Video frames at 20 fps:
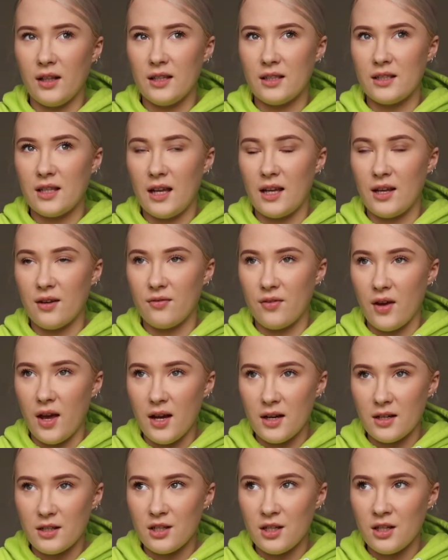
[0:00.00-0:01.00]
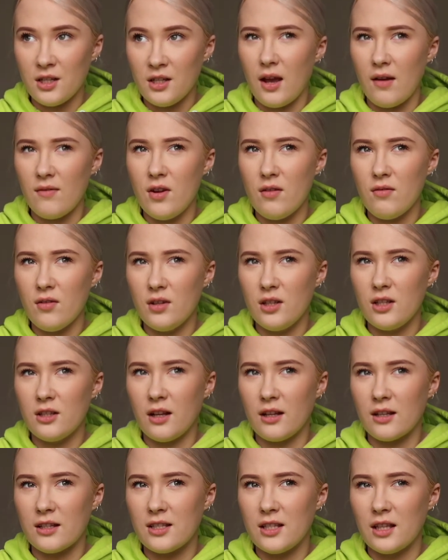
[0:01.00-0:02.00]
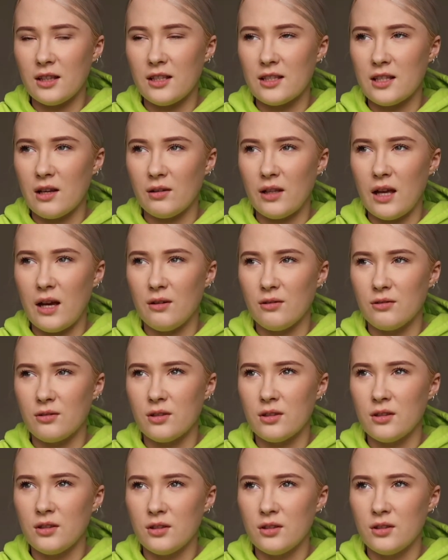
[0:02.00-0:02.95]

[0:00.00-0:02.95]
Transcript: it take effect. I've never really like said this out loud